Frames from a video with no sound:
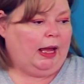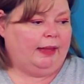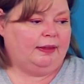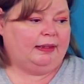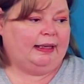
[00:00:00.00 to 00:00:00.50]

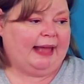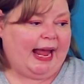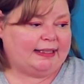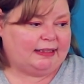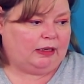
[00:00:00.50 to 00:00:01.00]
And then the
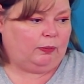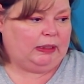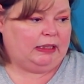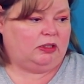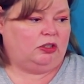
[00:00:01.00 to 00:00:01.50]
last thing
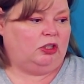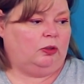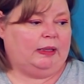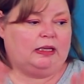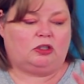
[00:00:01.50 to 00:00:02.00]
we need to
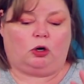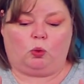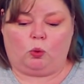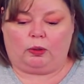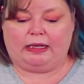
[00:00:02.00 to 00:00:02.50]
do is
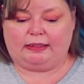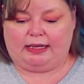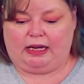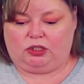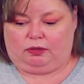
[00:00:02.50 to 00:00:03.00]
our
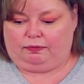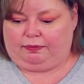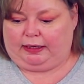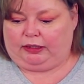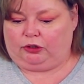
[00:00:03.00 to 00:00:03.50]
orientation
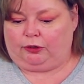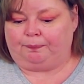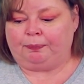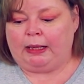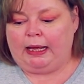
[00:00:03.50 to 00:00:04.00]
finder.